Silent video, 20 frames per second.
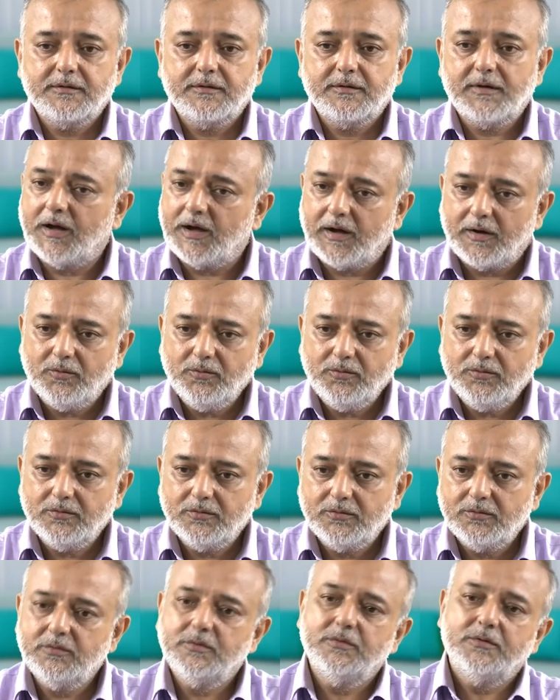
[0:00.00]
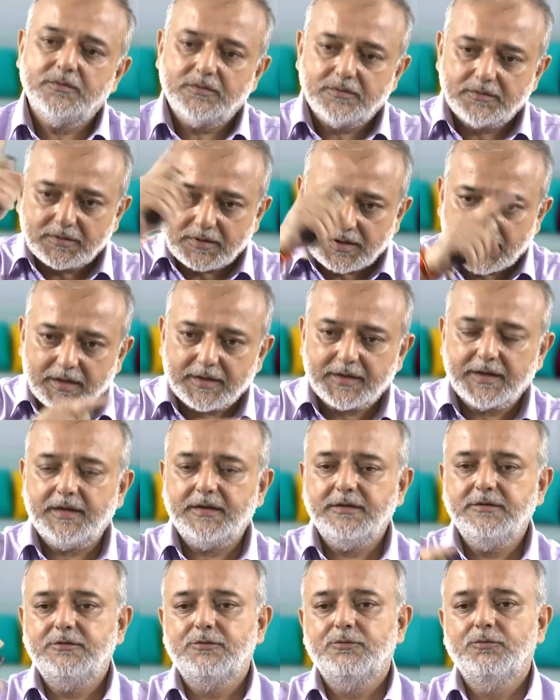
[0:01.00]
How?
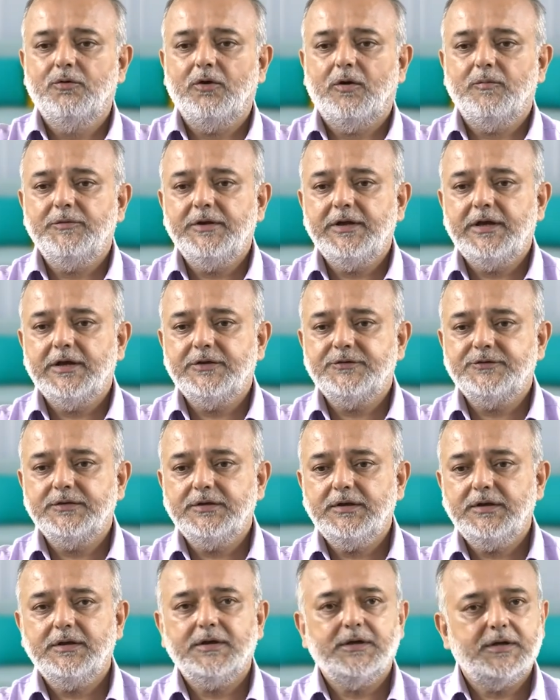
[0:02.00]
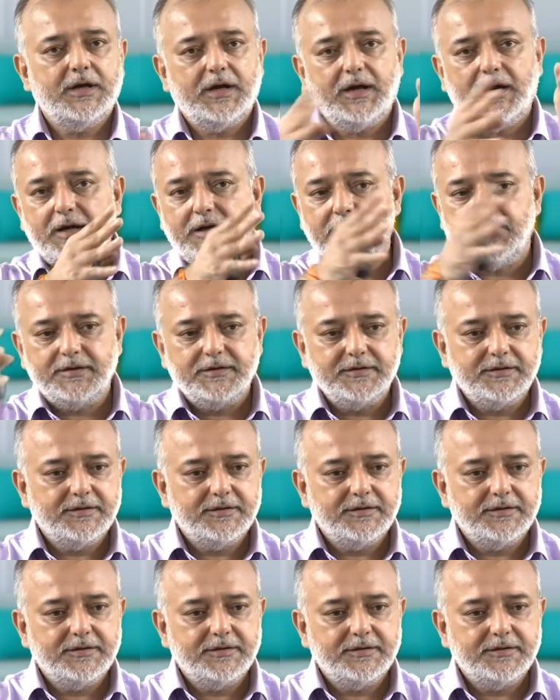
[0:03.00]
Again through communication and